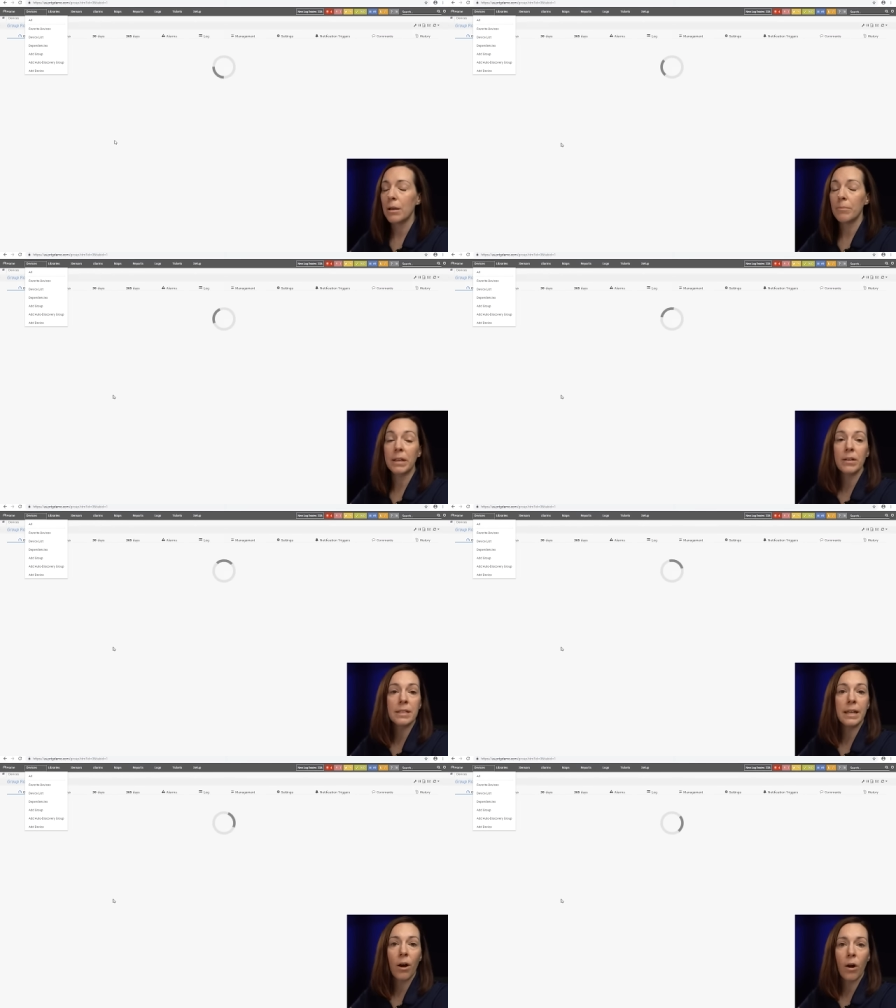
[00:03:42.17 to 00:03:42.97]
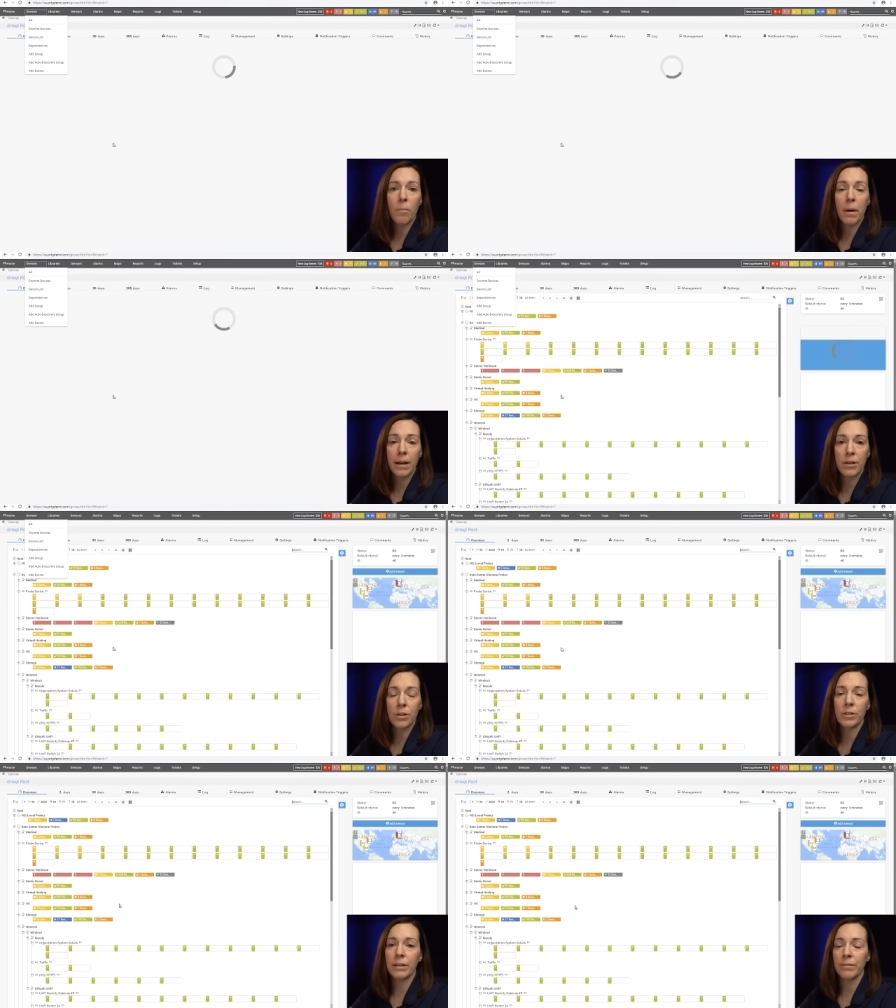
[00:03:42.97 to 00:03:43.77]
because they all
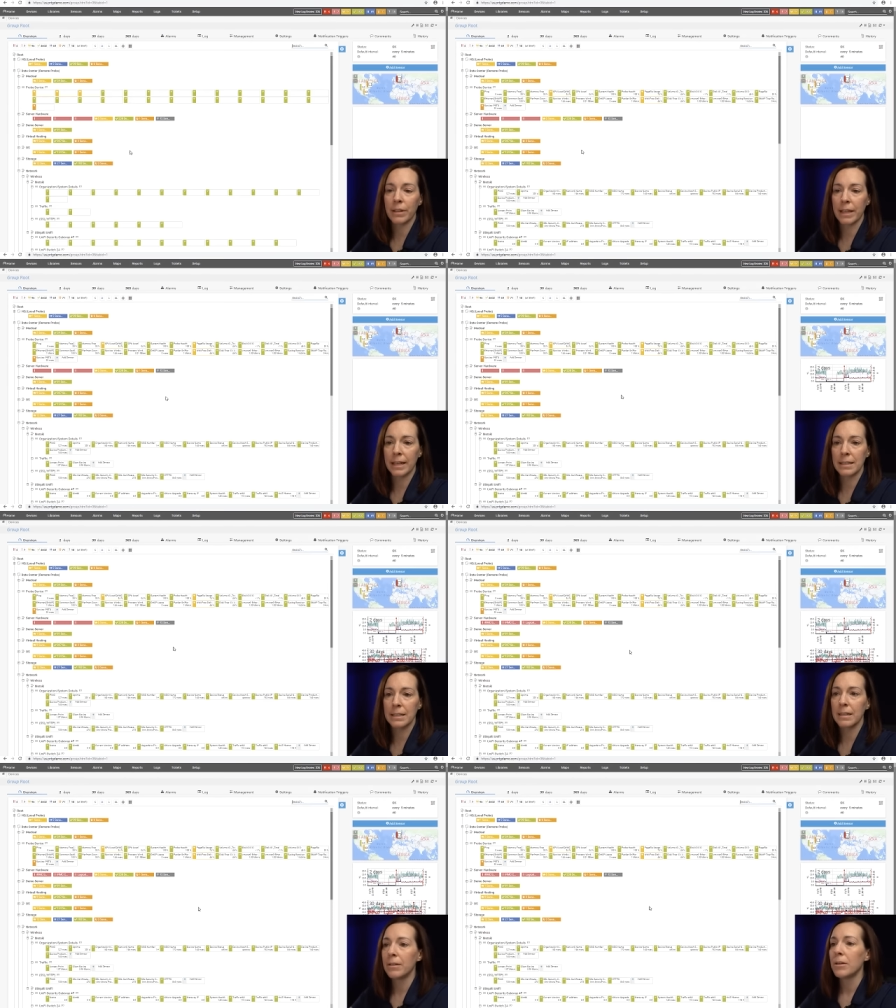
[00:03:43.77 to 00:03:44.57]
monitor different things.